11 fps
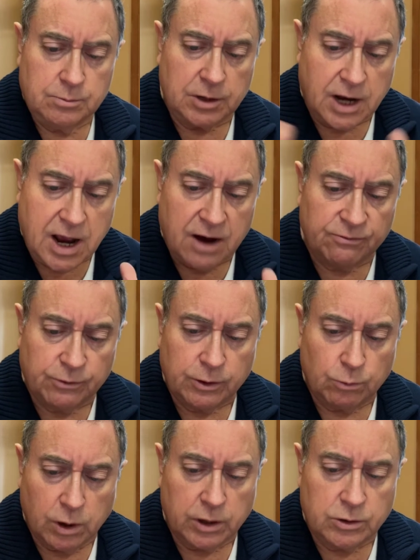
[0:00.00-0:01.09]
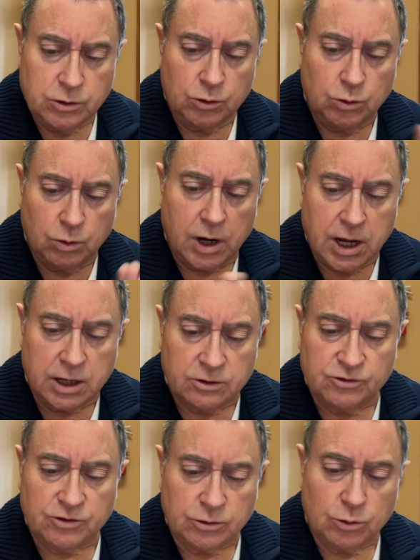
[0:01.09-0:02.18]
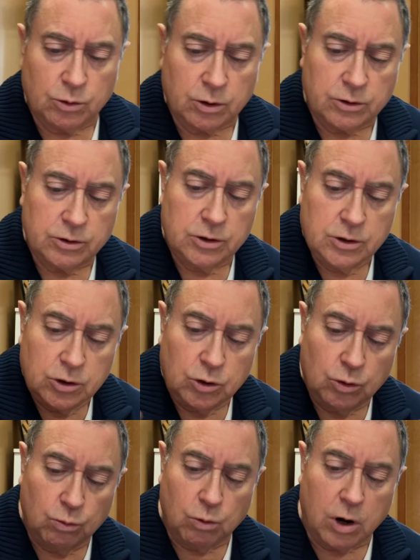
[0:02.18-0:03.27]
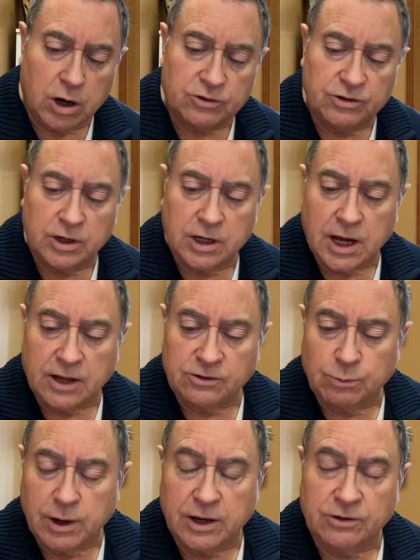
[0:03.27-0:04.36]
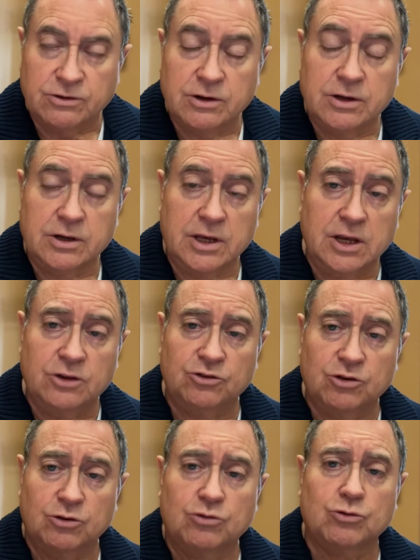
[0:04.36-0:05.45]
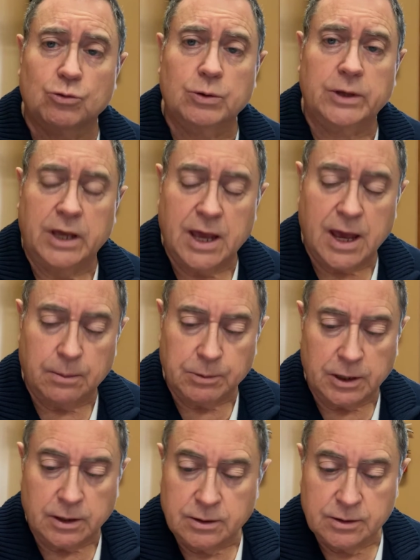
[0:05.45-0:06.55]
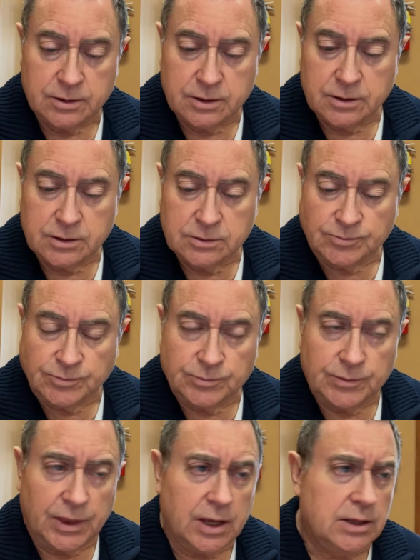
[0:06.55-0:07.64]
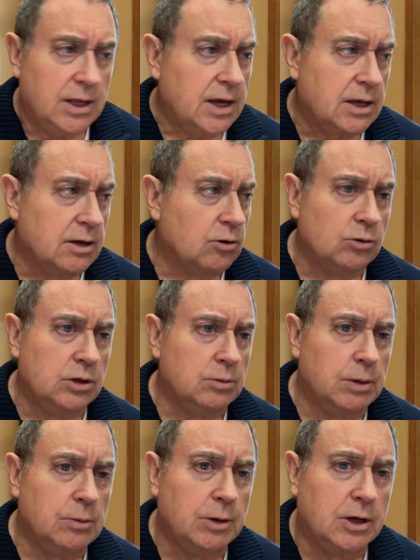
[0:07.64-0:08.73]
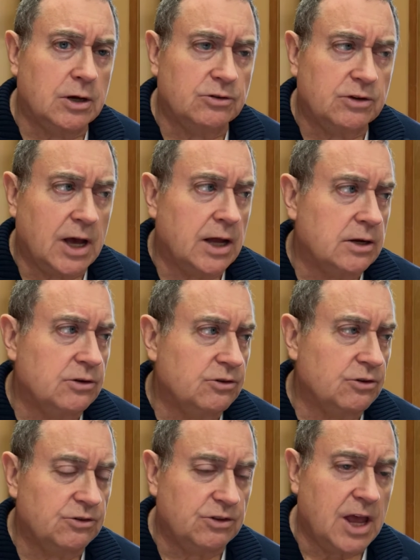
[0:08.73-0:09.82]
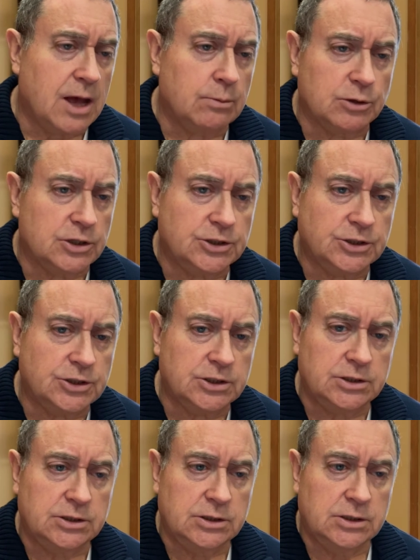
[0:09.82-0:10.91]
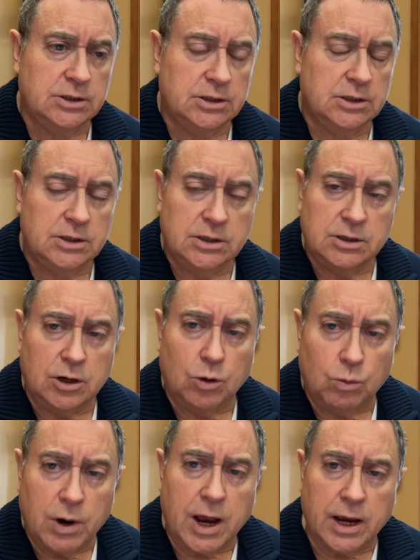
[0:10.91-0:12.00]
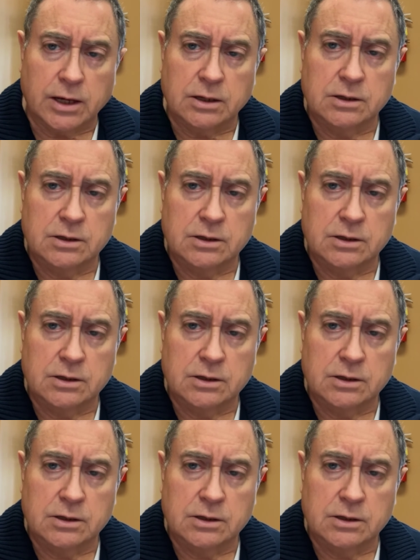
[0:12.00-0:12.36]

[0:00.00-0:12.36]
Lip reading: But everyone who honors the Lord, who walks in God's ways, is truly happy. And that can only be because God has established a way.